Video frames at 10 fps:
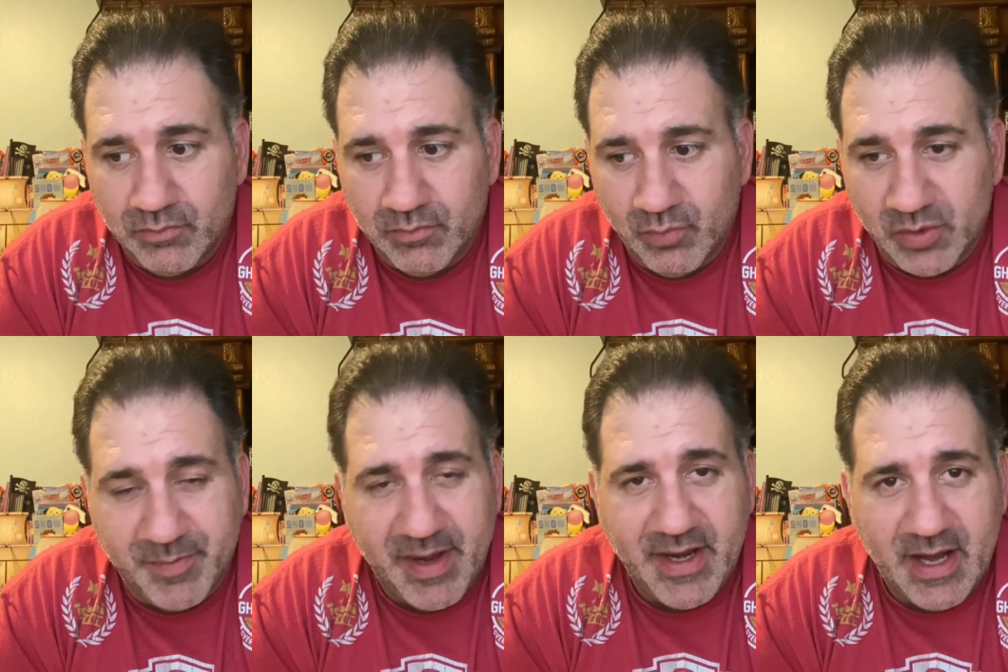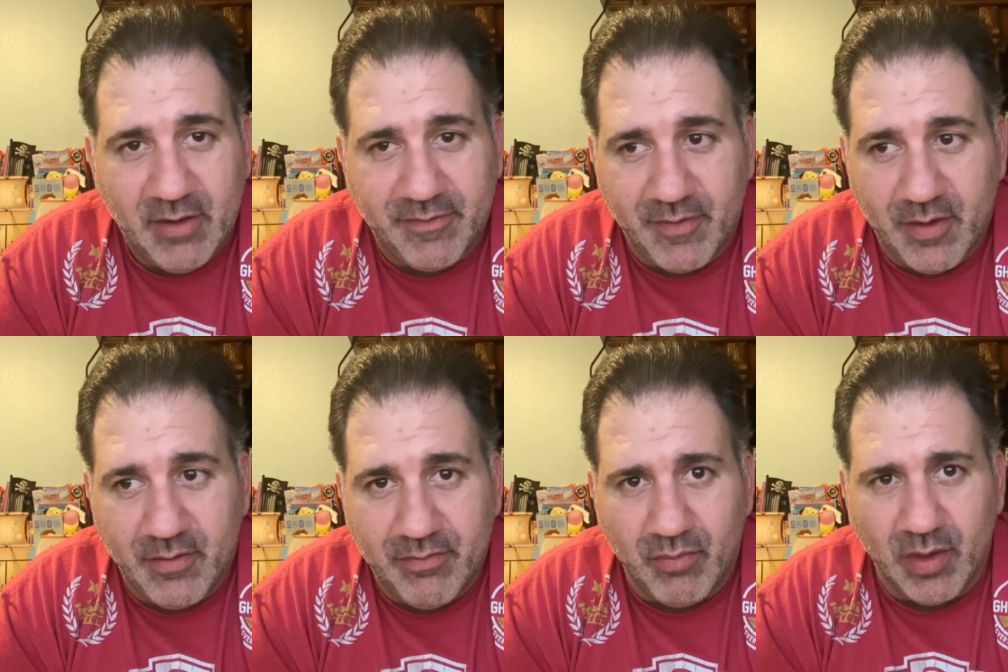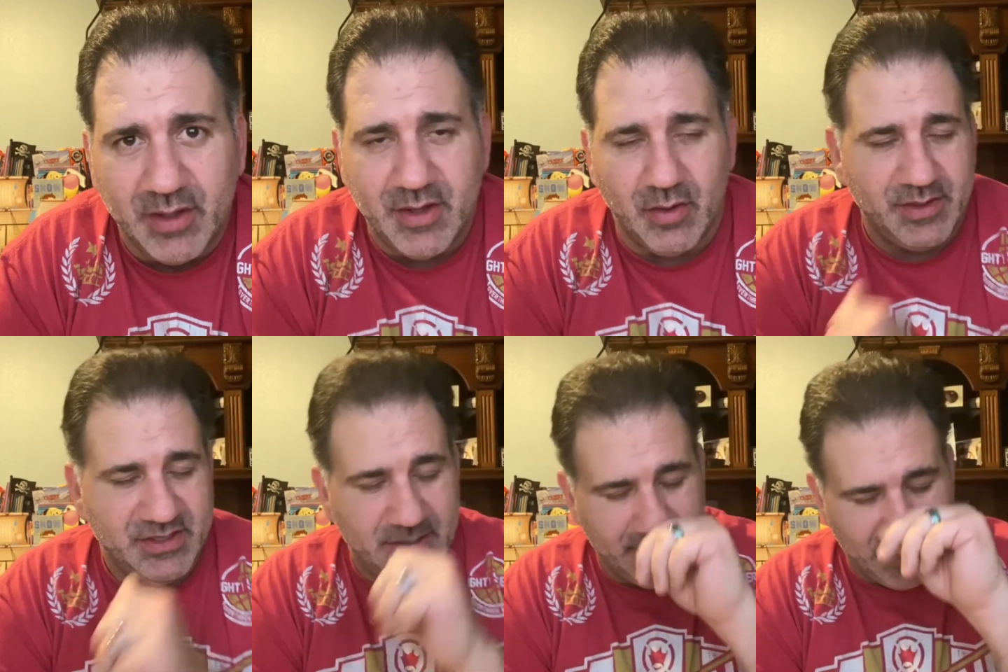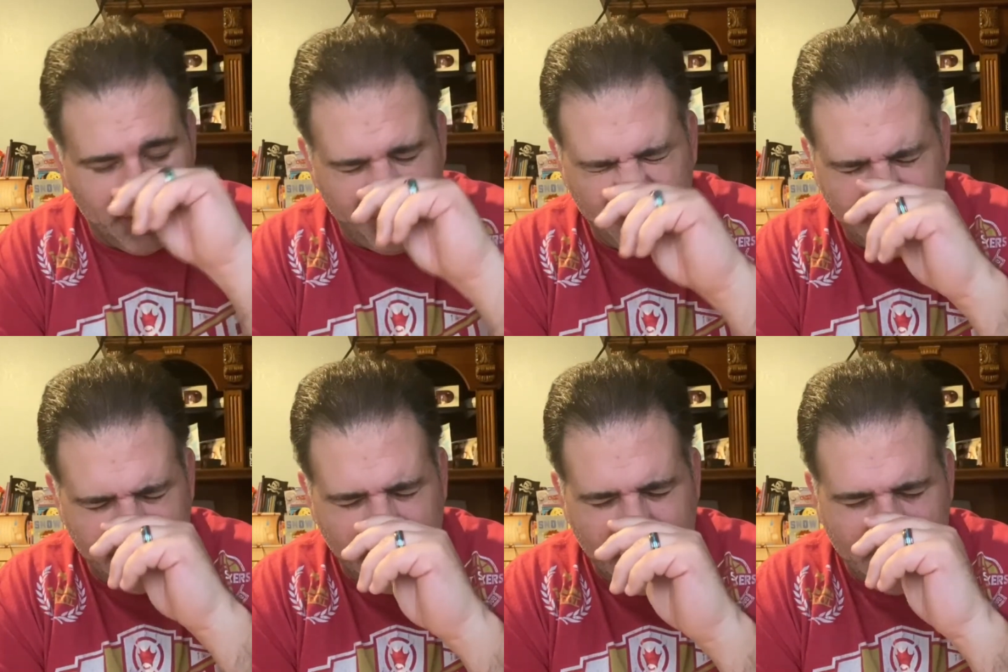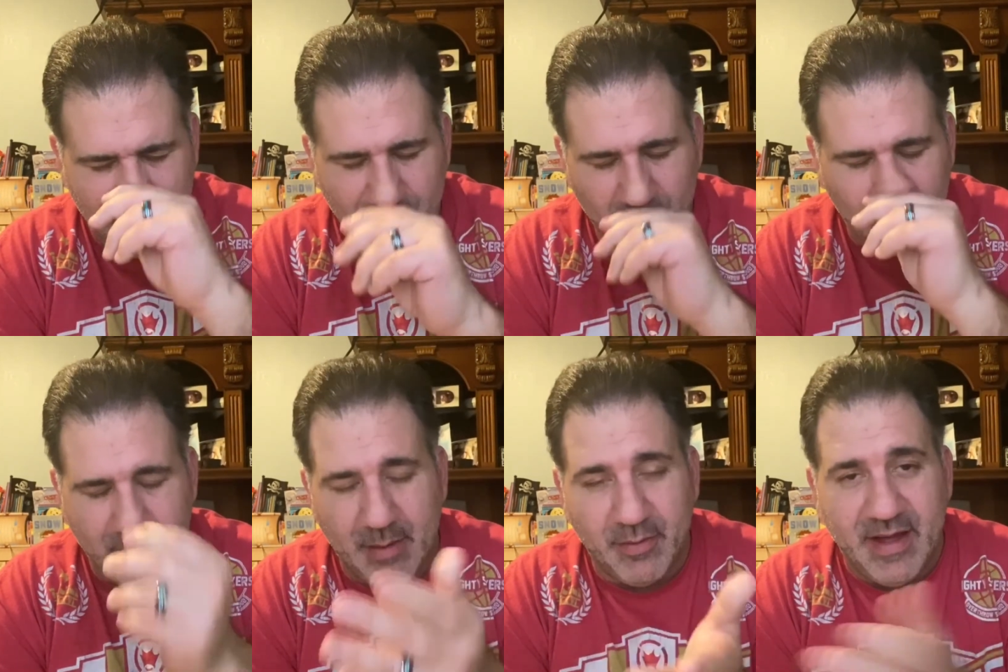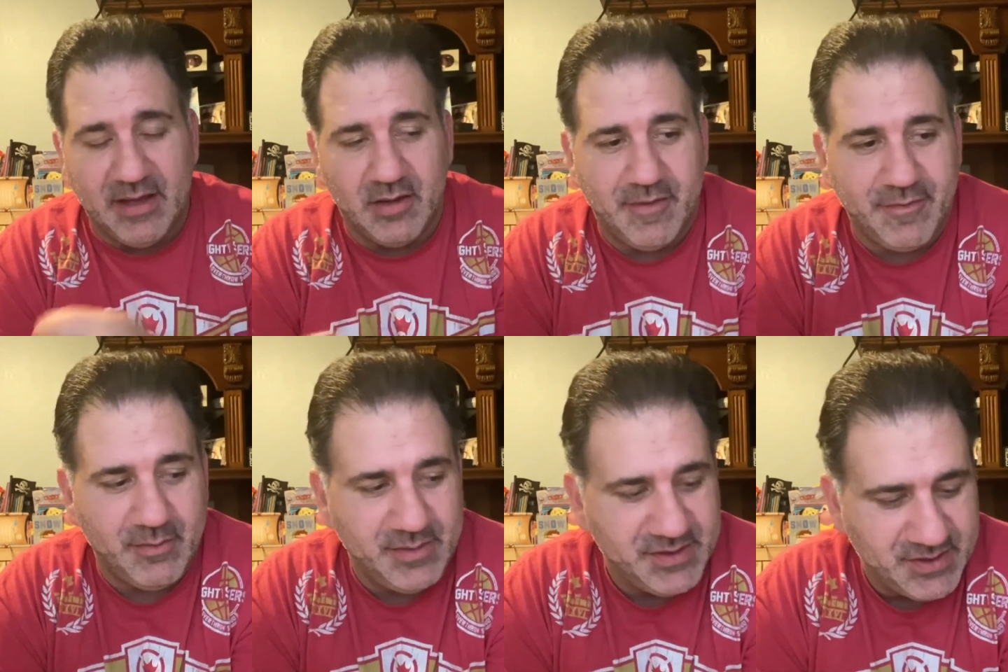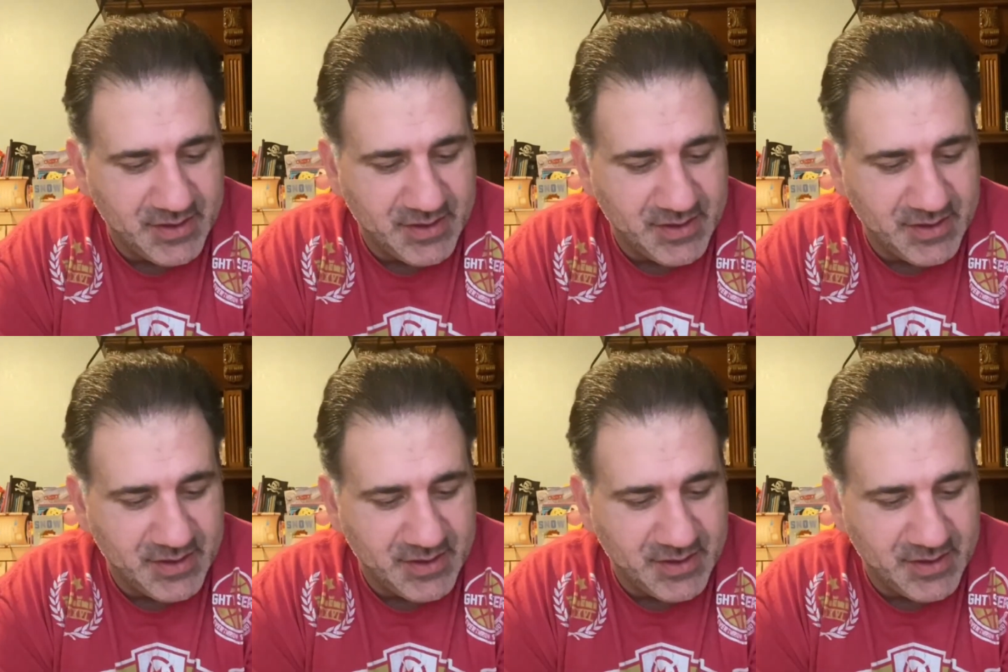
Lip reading: was paid out for really no reason at all. But again, remember that law firm is